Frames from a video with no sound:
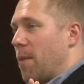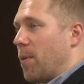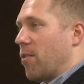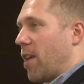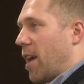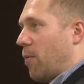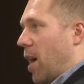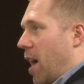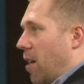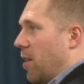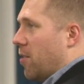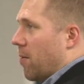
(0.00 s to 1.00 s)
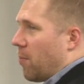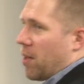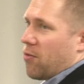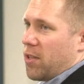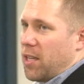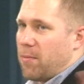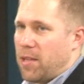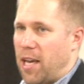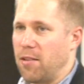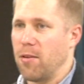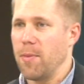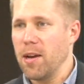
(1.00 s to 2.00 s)
But saying, well, he's a Muslim, he
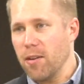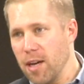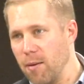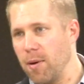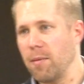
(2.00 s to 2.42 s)
hates America, blah,